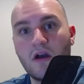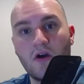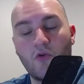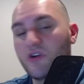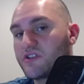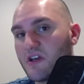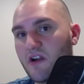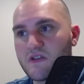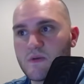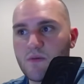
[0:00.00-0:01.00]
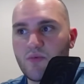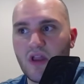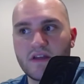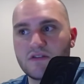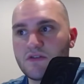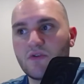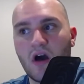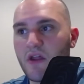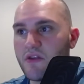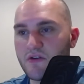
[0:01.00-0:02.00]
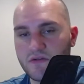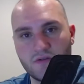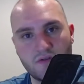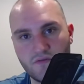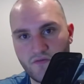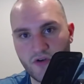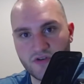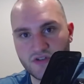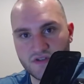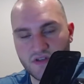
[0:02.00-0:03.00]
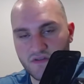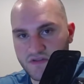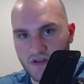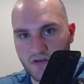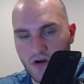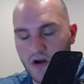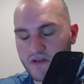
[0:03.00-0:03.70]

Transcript: which can also be applied to other versions of Synchraric.